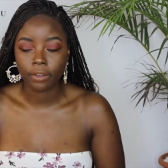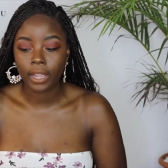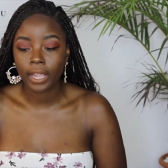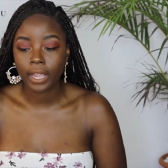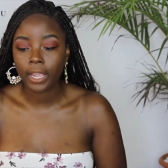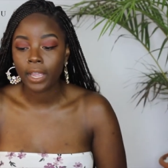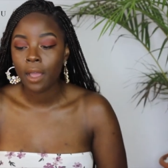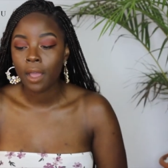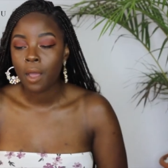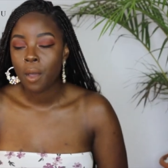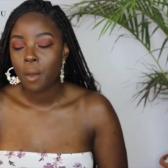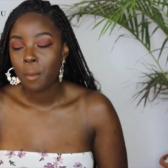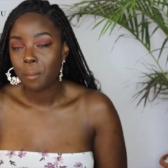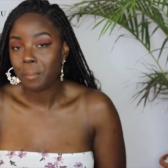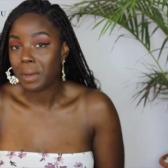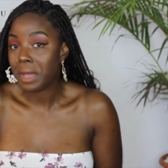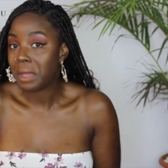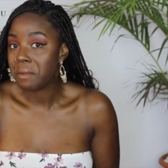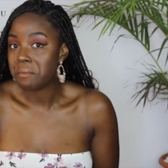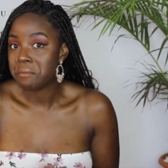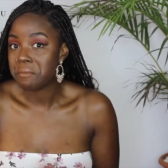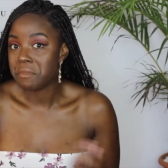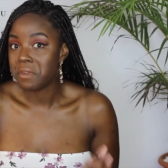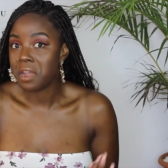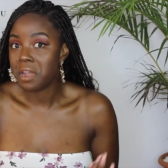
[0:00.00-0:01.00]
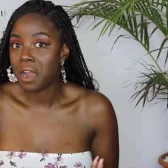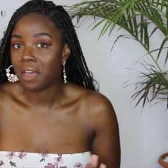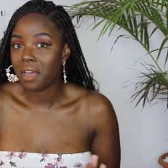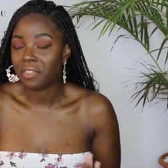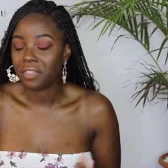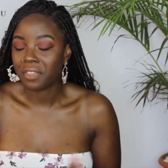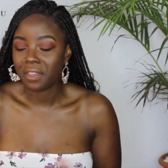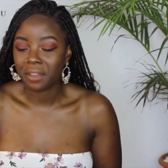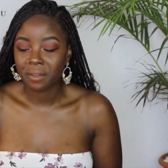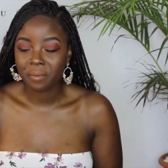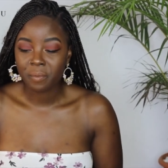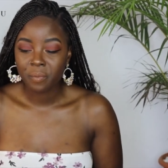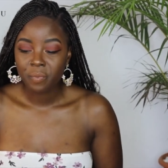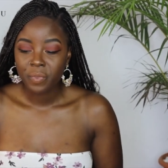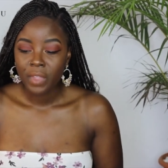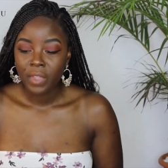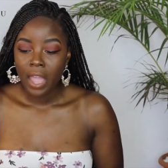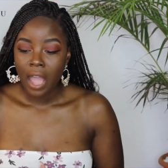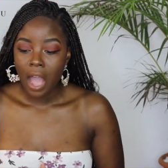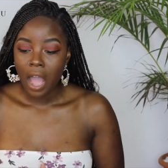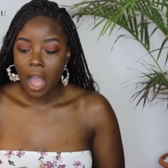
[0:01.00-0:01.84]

right? But nothing.